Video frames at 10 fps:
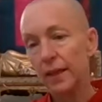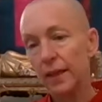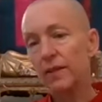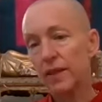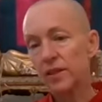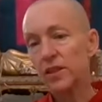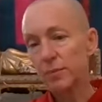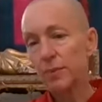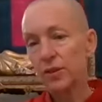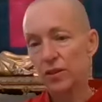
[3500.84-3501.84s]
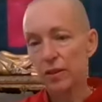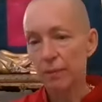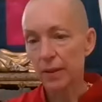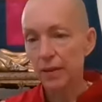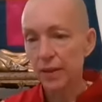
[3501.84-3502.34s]
That's as much as I'm
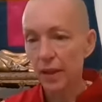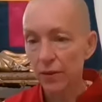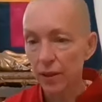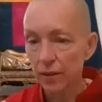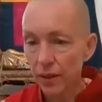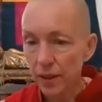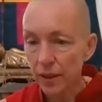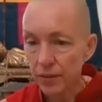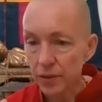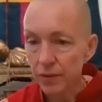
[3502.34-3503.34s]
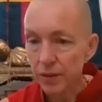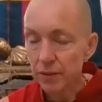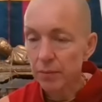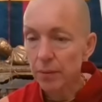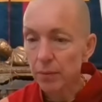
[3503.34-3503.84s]
going to say on that right now, Teresa.
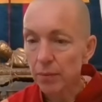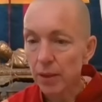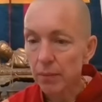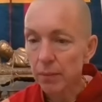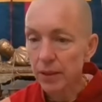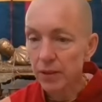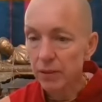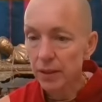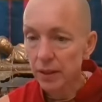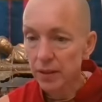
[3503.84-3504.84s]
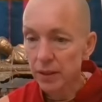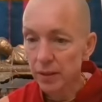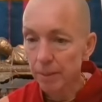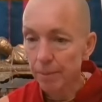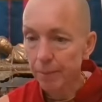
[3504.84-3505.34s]
Maybe we'll come back to it next time.